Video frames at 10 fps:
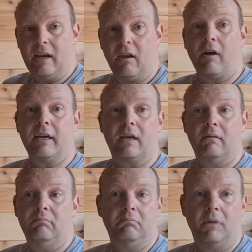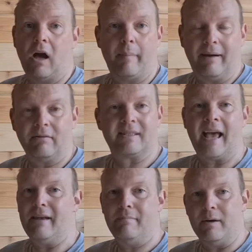like about
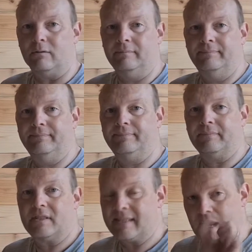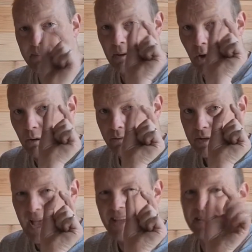10 mil holes,
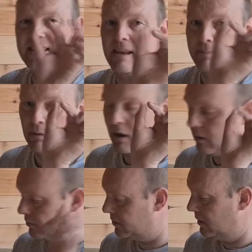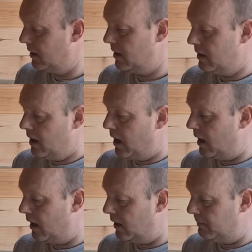8 to 10 mil holes.
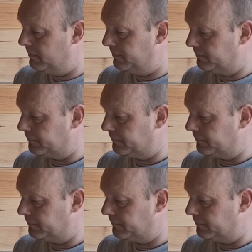And